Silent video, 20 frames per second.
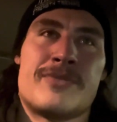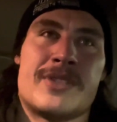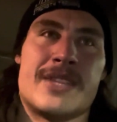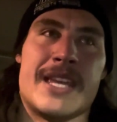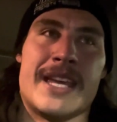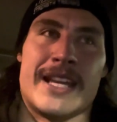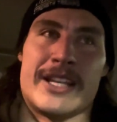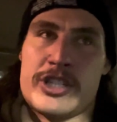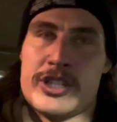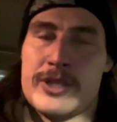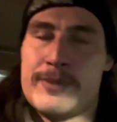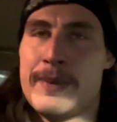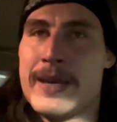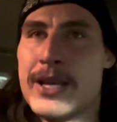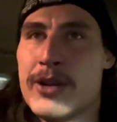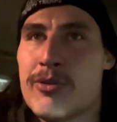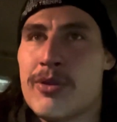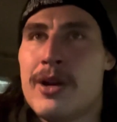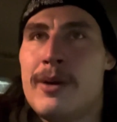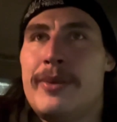it just being
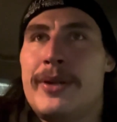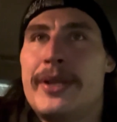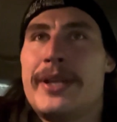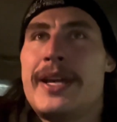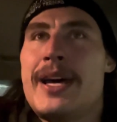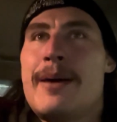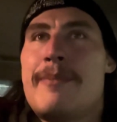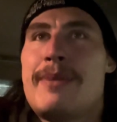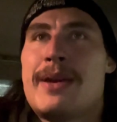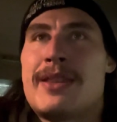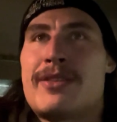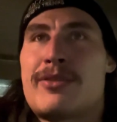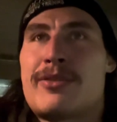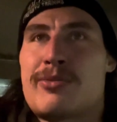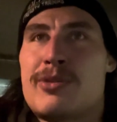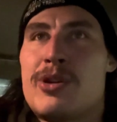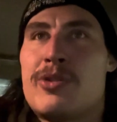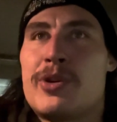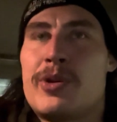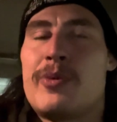crumpled up and
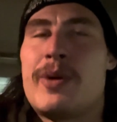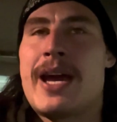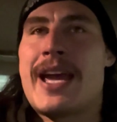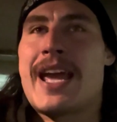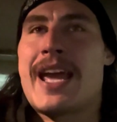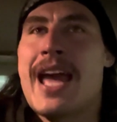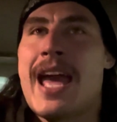thrown away.